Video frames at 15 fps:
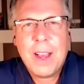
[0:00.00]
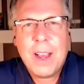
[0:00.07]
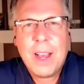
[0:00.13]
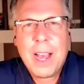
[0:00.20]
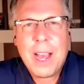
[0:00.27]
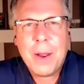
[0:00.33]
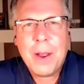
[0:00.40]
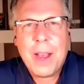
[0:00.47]

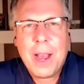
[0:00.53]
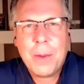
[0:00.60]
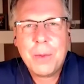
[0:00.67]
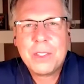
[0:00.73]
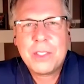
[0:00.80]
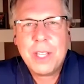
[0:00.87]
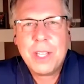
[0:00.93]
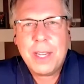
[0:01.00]
I
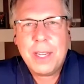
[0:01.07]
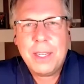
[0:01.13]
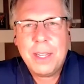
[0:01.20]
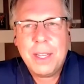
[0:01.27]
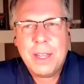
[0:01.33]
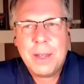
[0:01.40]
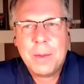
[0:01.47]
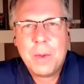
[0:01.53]
would say
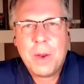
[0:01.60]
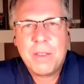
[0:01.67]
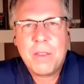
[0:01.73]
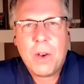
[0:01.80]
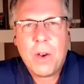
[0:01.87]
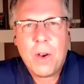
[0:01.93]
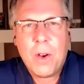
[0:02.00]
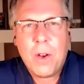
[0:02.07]

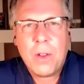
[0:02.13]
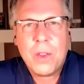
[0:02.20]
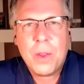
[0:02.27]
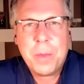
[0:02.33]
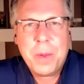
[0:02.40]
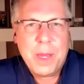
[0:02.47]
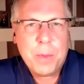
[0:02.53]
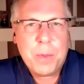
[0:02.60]
of all
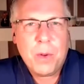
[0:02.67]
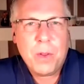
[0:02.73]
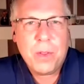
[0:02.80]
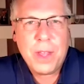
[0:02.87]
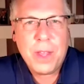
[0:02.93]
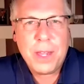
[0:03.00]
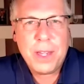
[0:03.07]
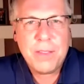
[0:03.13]
the people
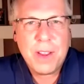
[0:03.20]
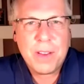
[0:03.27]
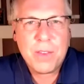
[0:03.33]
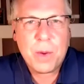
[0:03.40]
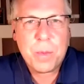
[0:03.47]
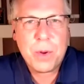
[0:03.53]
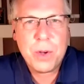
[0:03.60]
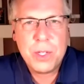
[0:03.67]
that have
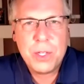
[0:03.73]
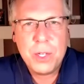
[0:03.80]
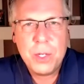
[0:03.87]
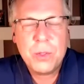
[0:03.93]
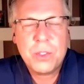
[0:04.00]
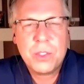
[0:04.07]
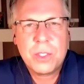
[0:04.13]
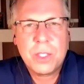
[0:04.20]
ever
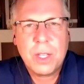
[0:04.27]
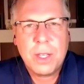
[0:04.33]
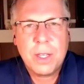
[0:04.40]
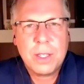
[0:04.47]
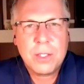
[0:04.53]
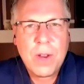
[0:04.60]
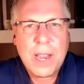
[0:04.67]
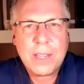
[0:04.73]
produced
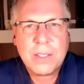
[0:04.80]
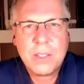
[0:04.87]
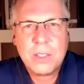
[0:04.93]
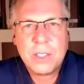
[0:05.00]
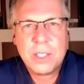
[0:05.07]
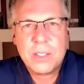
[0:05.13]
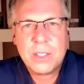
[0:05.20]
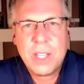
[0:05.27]
Tracks to
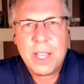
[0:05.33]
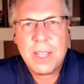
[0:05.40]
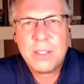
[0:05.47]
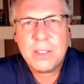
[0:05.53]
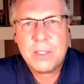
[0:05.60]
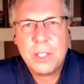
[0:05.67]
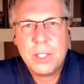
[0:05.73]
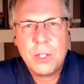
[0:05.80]

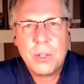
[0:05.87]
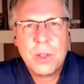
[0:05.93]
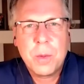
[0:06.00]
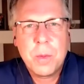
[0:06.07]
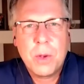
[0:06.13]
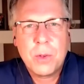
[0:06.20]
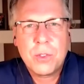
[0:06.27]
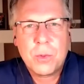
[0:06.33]
Success, you're the
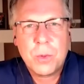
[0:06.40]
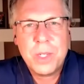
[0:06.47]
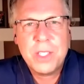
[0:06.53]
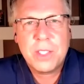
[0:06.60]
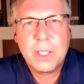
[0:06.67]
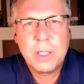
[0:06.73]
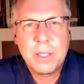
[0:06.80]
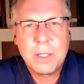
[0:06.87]
most
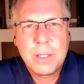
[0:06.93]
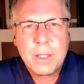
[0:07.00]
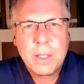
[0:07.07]
recent.